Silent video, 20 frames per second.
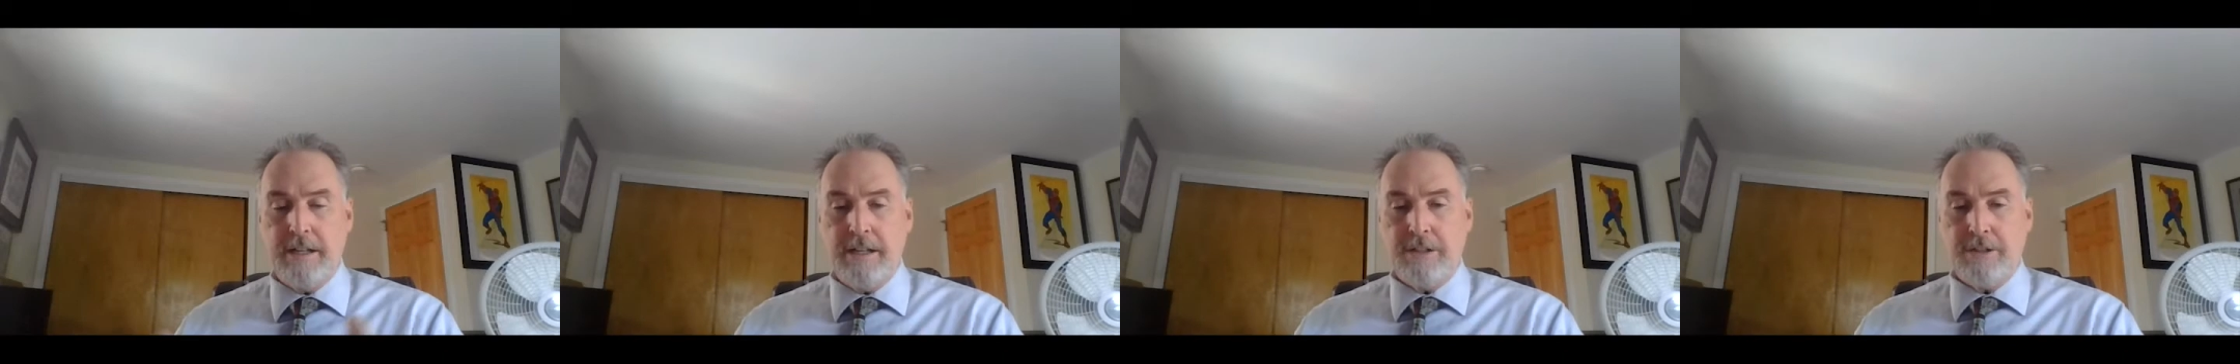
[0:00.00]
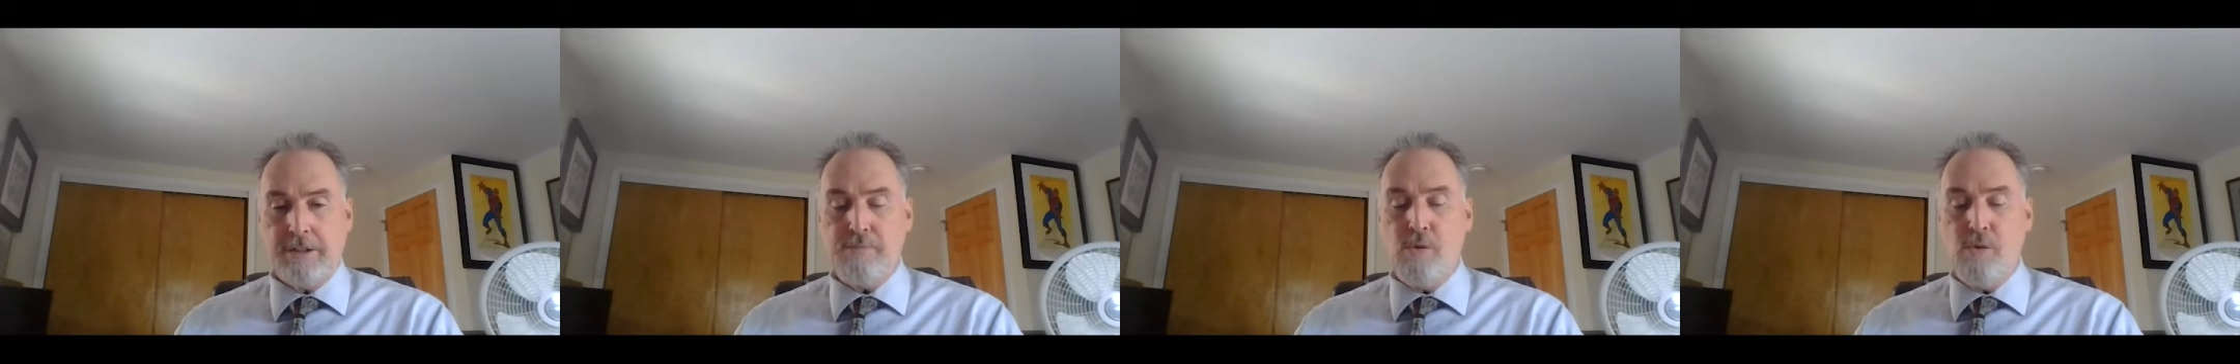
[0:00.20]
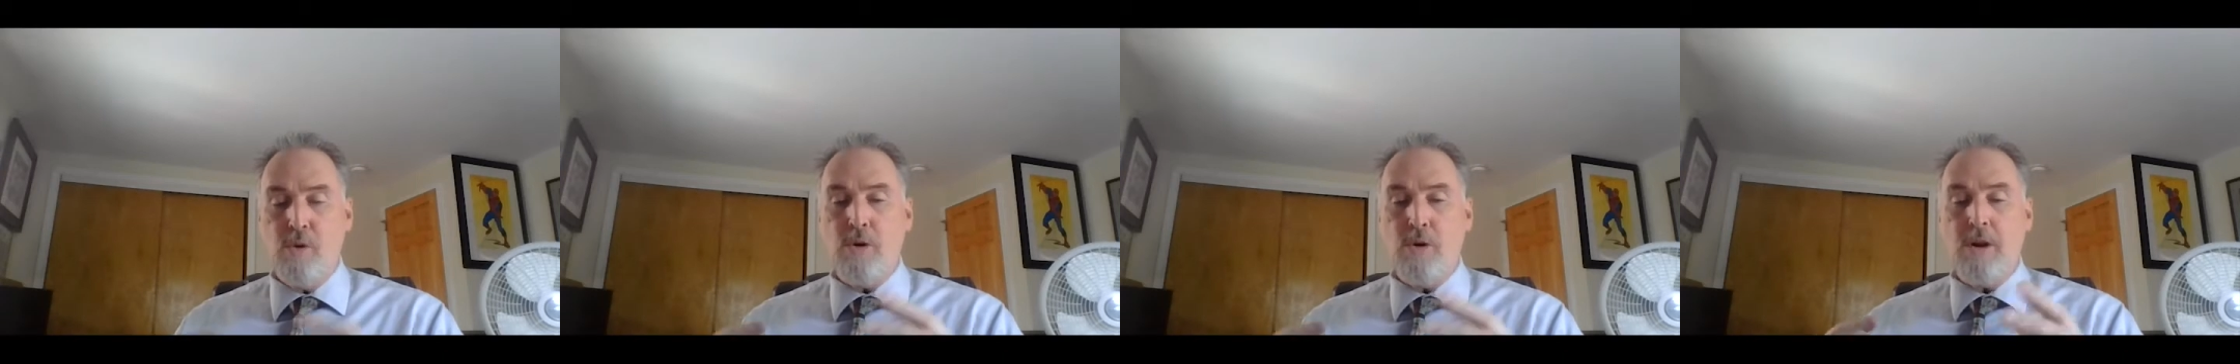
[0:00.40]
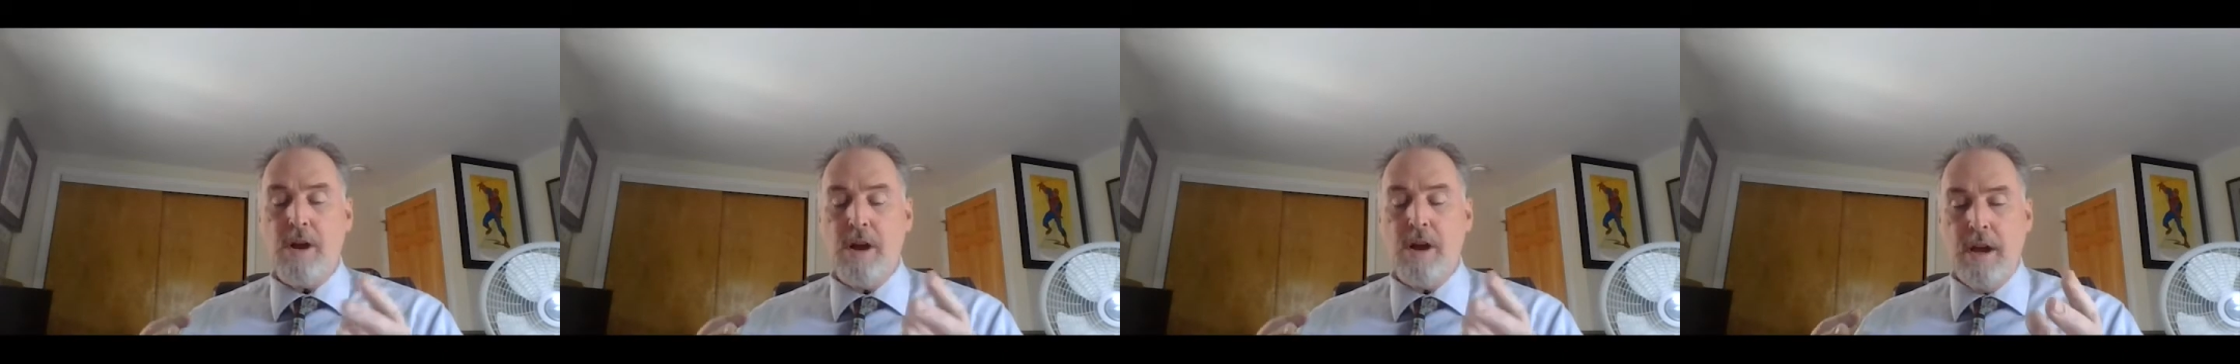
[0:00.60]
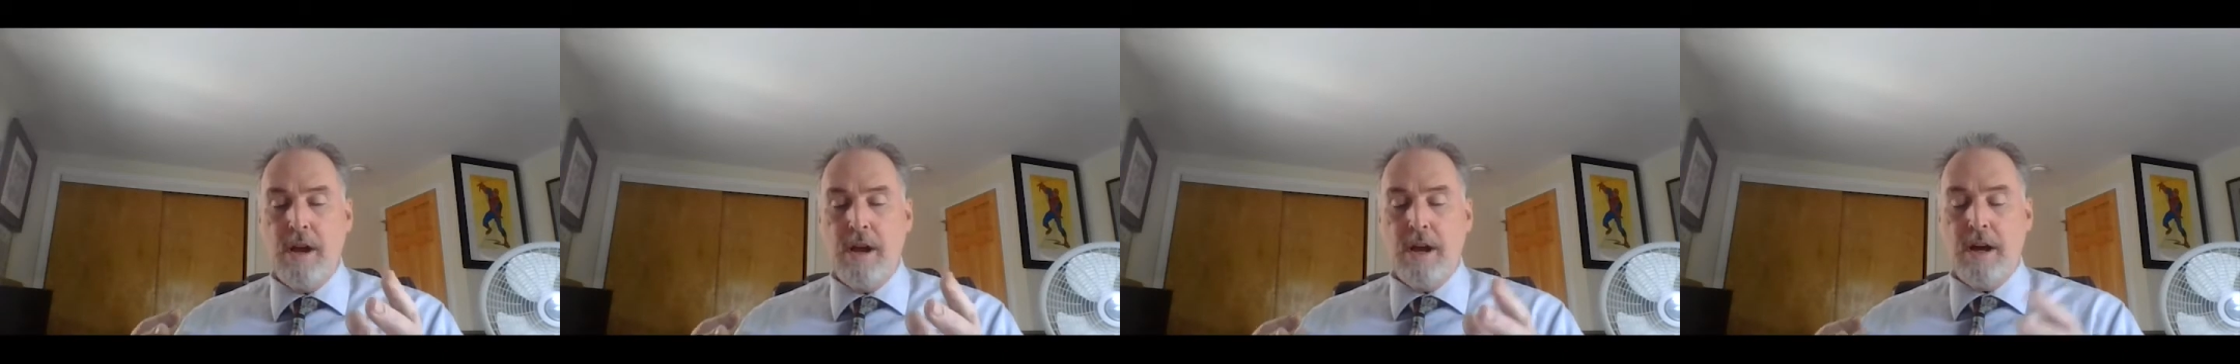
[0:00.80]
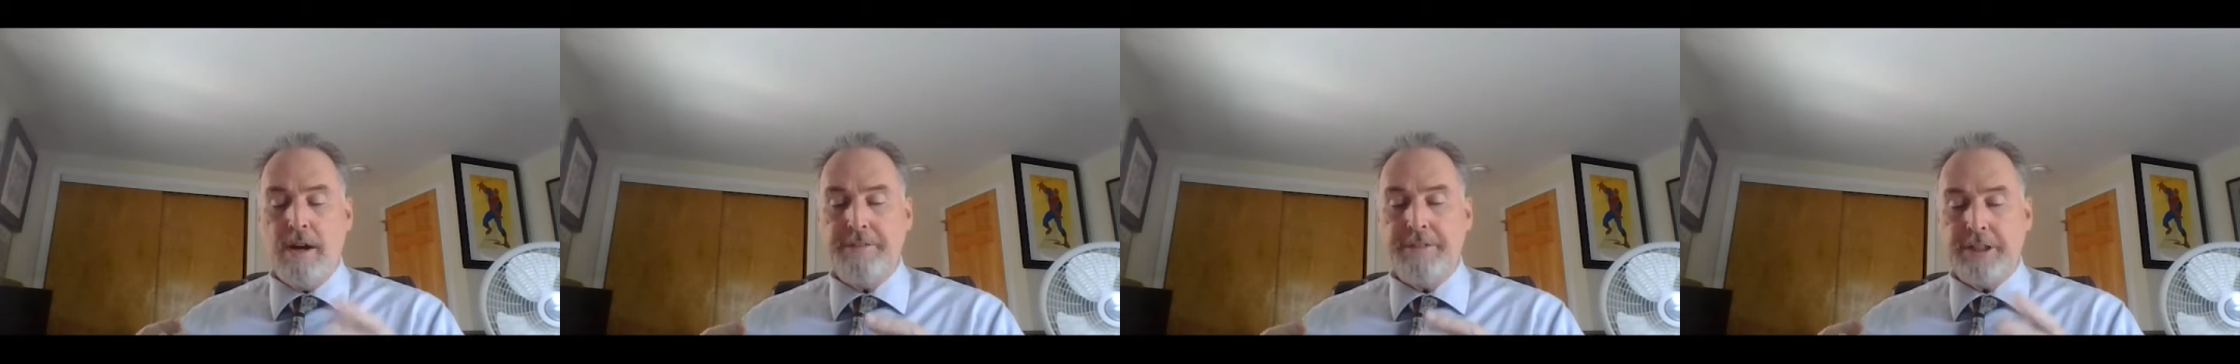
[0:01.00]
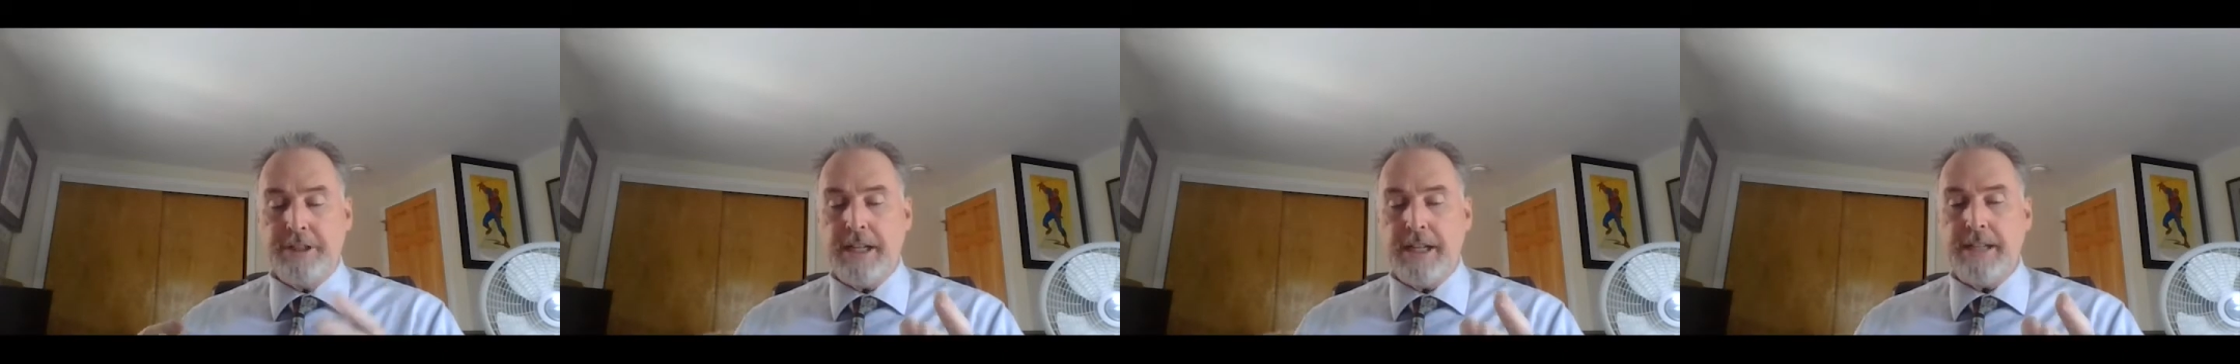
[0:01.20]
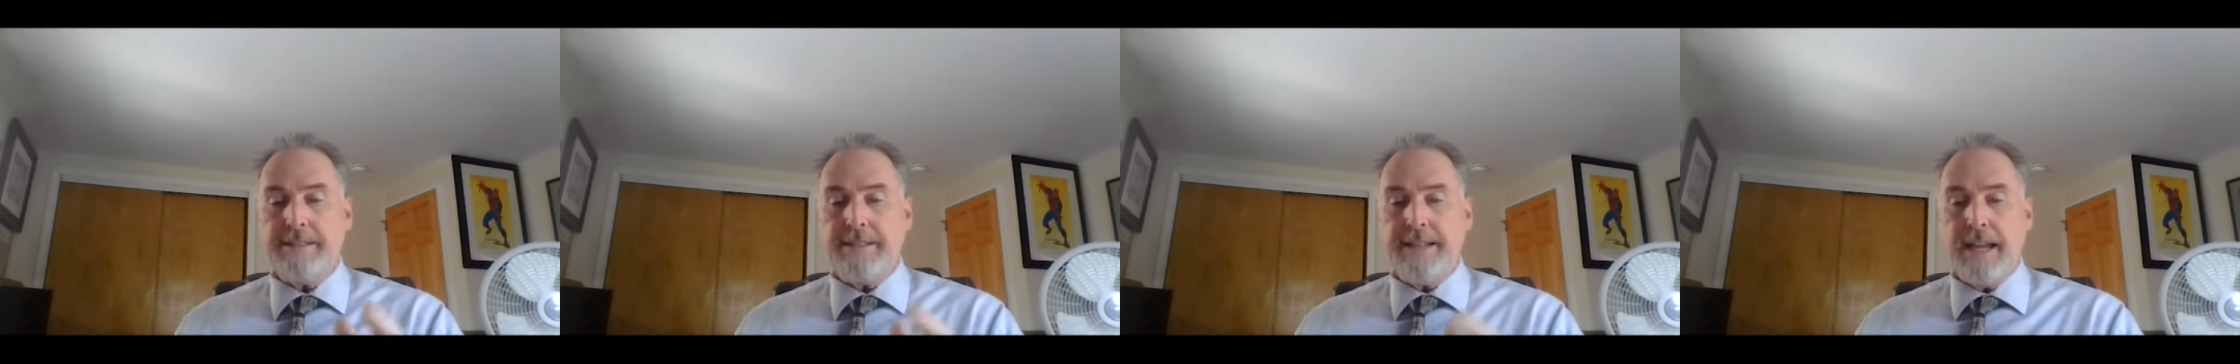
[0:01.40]
It's more of a
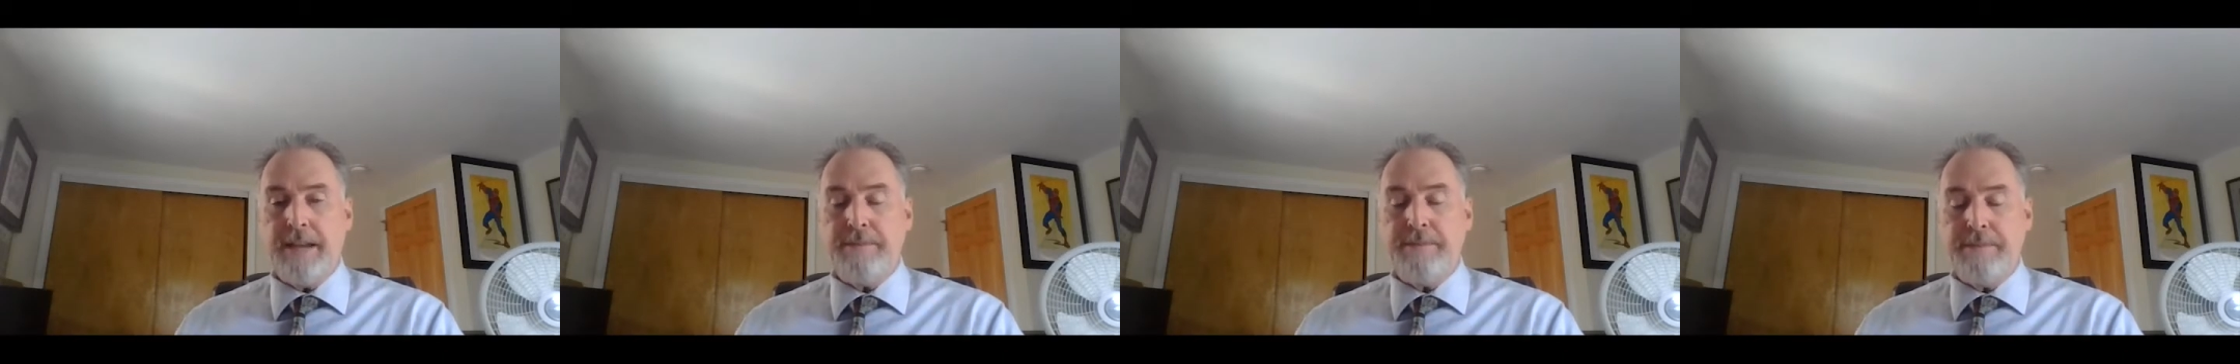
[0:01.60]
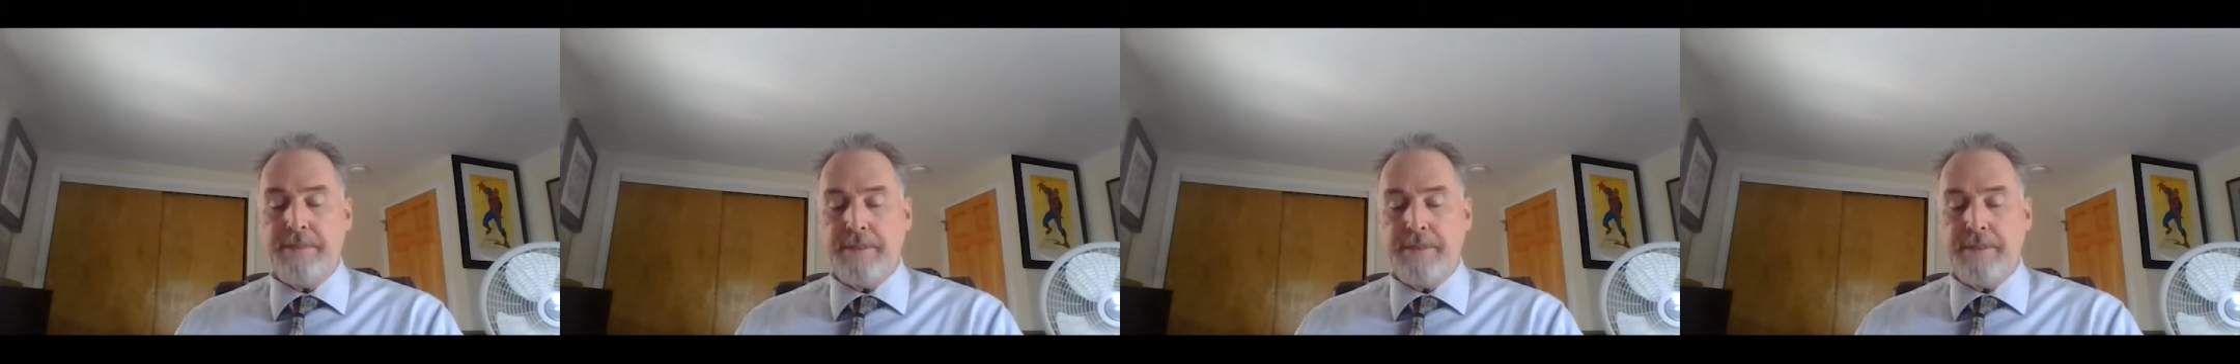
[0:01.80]
chess game